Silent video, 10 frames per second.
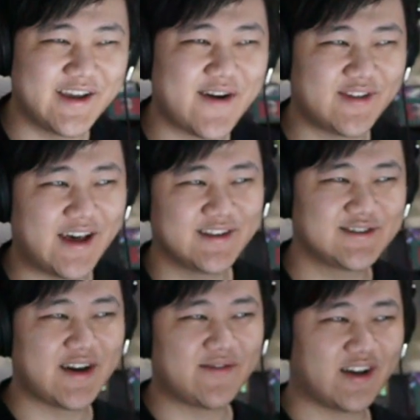You have, at least
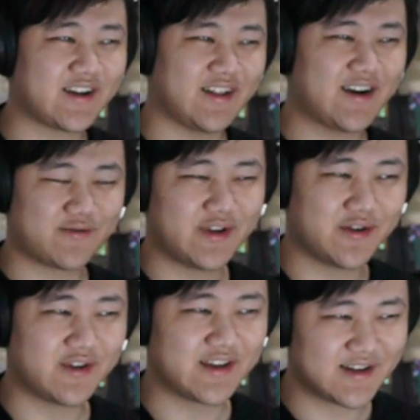you have like a lot of really,
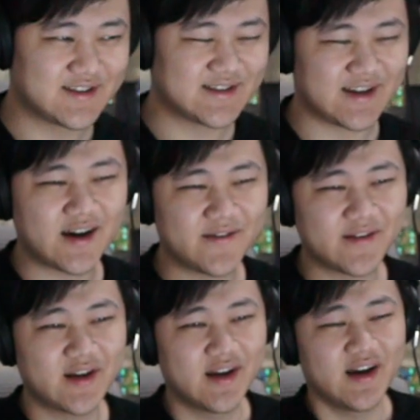really good stuff,
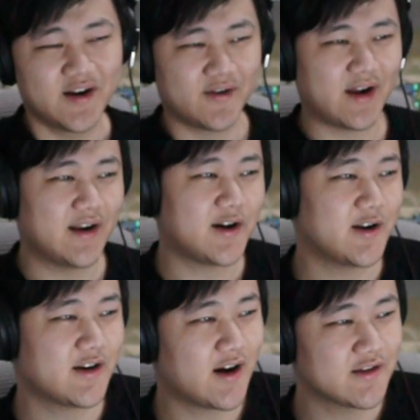right? On
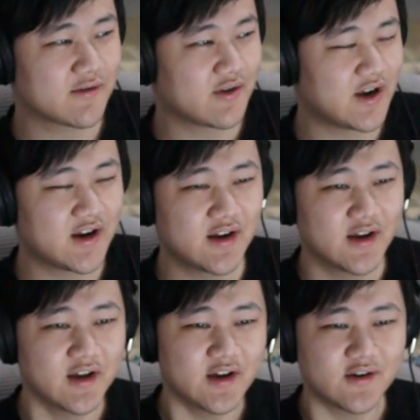on the grid,
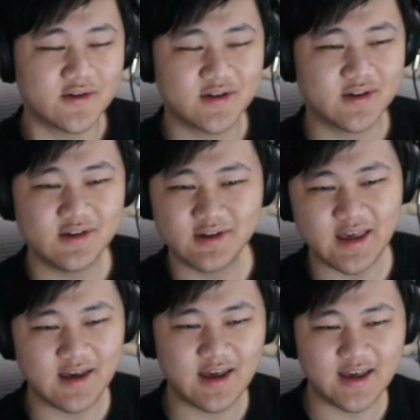
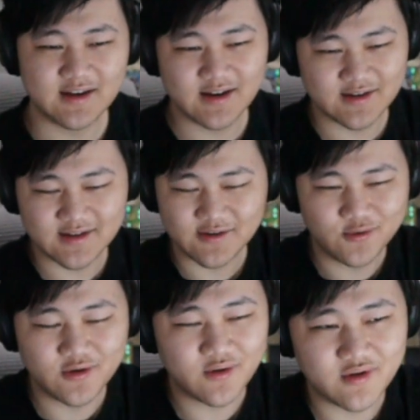and,
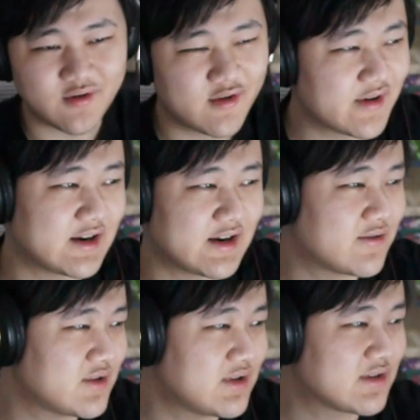or, or or you know,
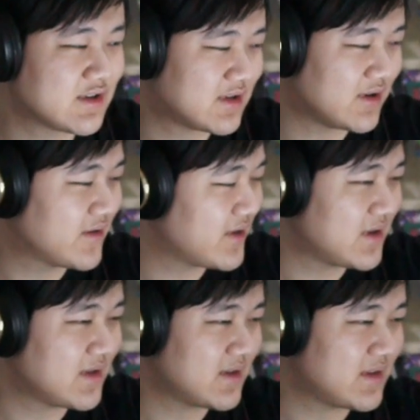you could go the
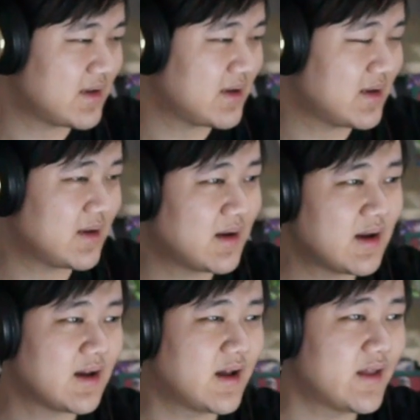the the
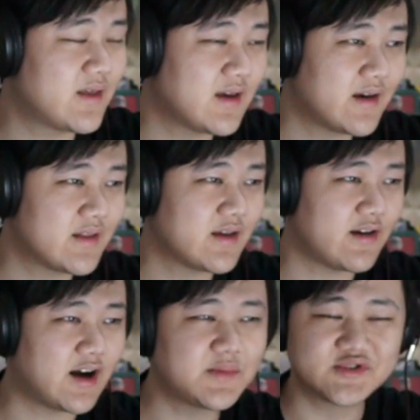uh, the uh, the
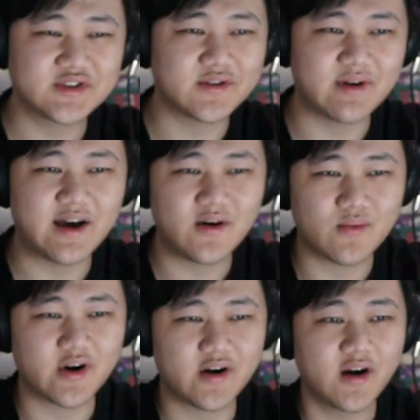opposite route
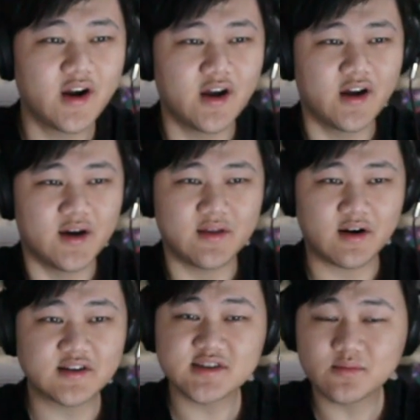where there
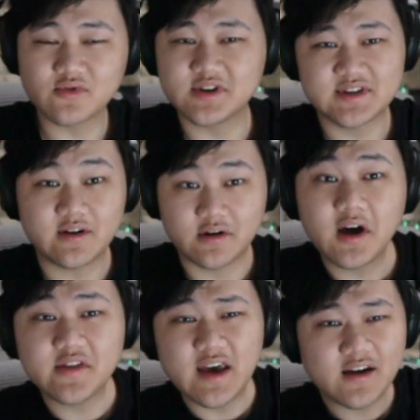are some grids that are
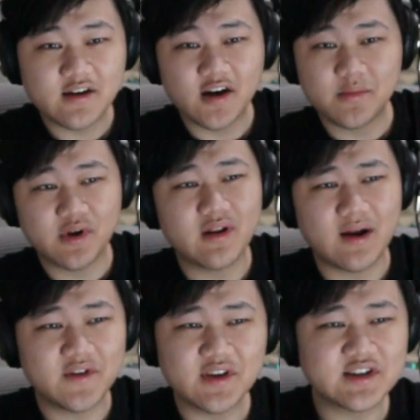not that good, but
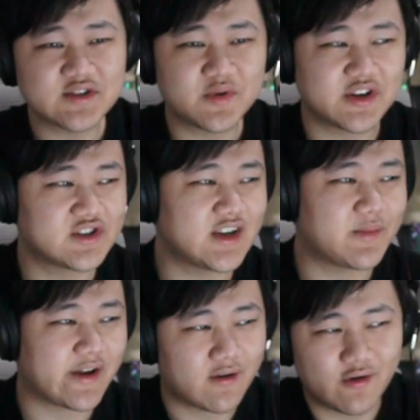everything is pretty cheap.
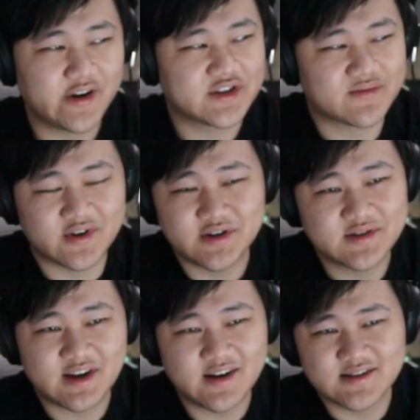Like Gloria's grid
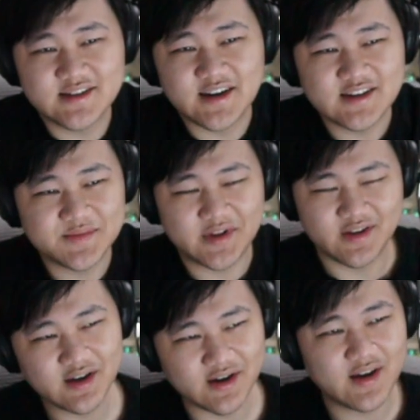kind of sucks, but
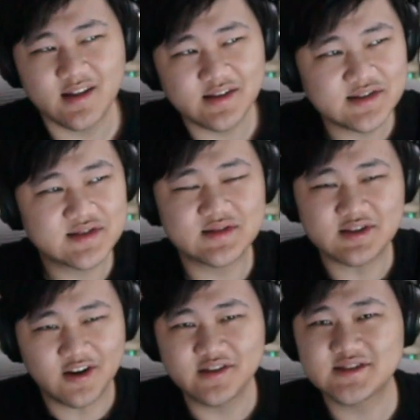yeah, at least
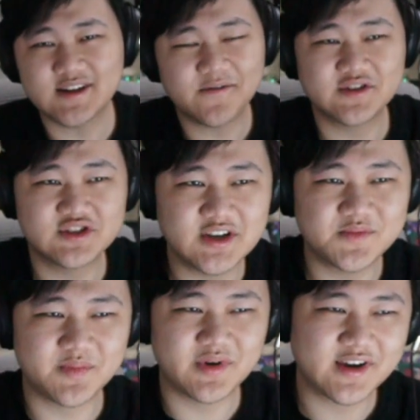all the stuff is cheap
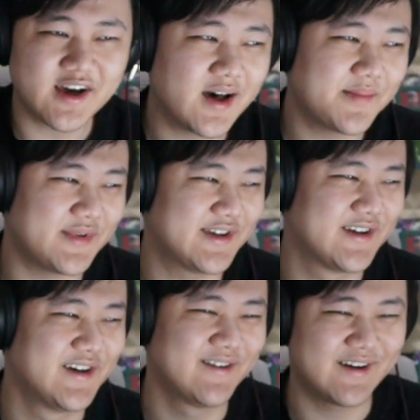to pick up,
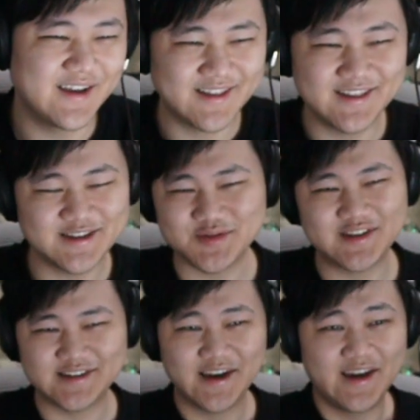right? This
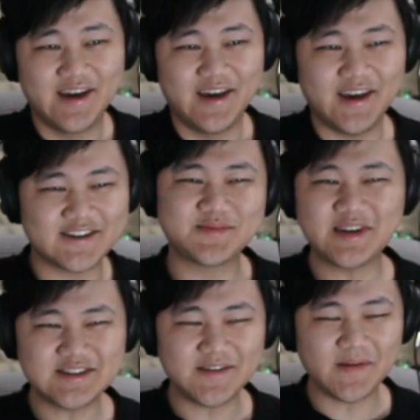one's
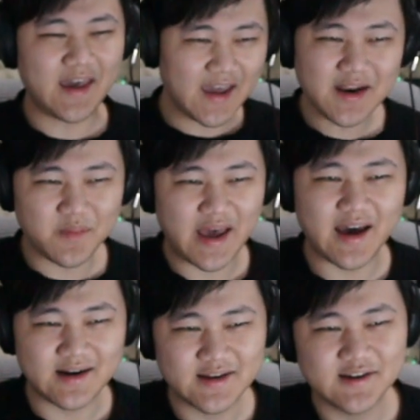expensive and
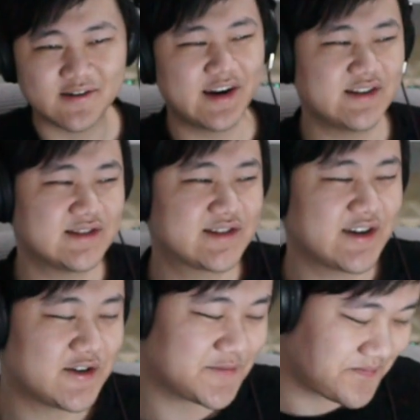bad, right?
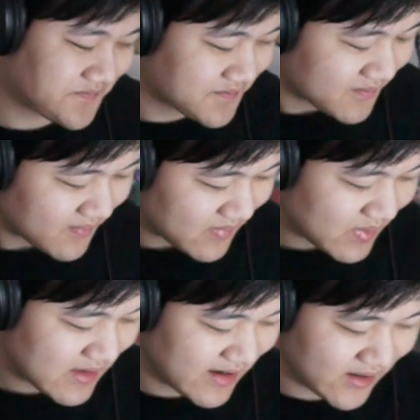So
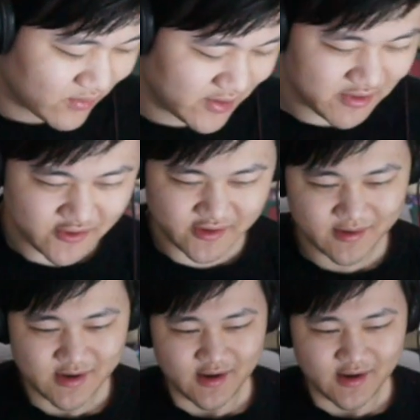uh what are we doing?